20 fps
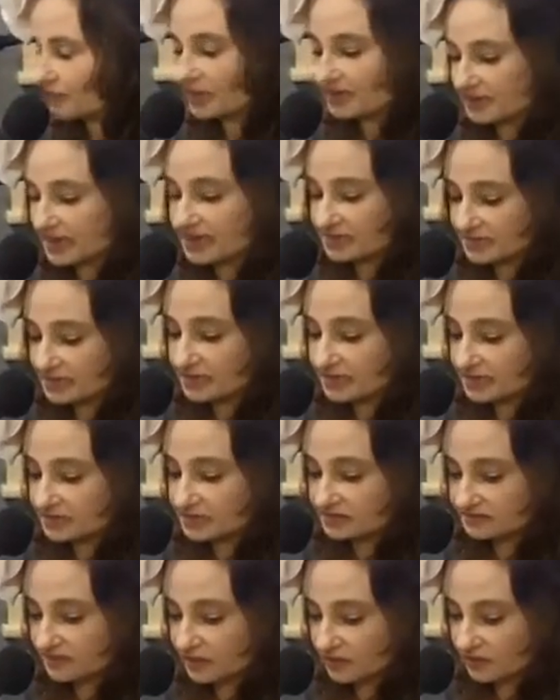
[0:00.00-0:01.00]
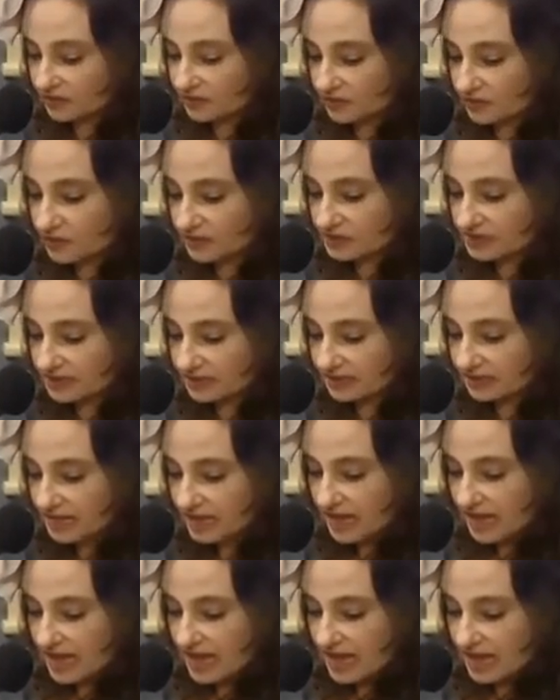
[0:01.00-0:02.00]
but yes, it is very thirsty.
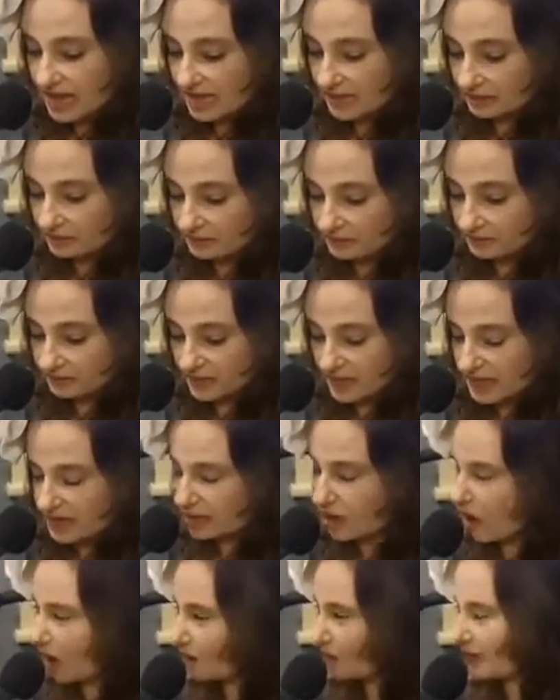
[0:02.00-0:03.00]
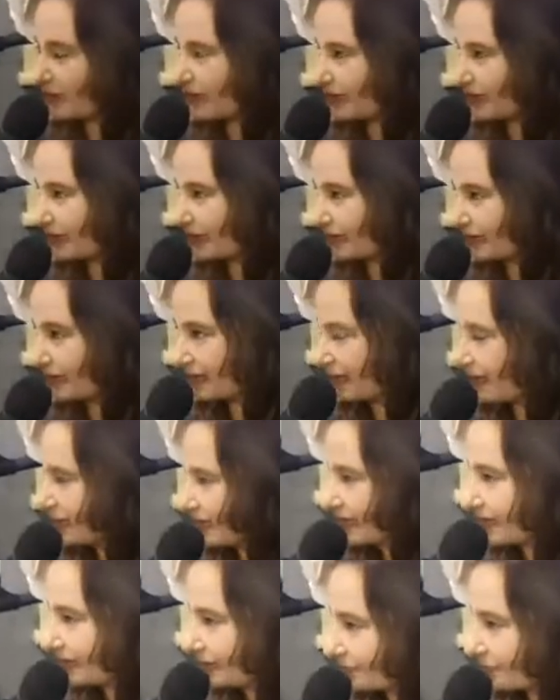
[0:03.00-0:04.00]
Gaimea
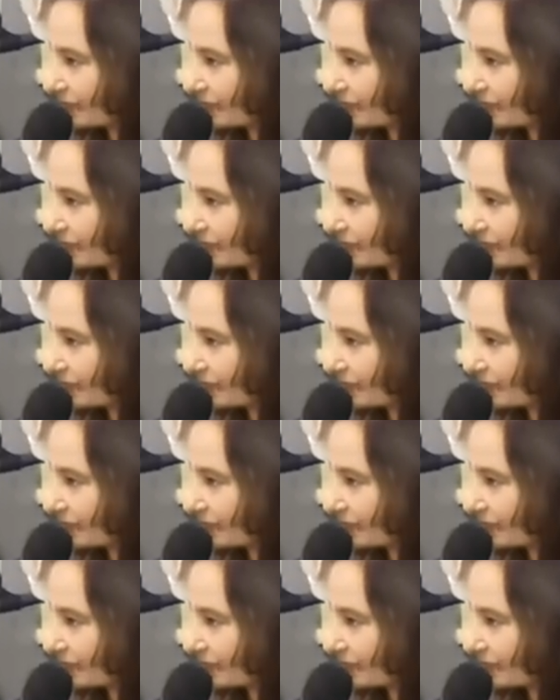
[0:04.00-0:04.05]
lily.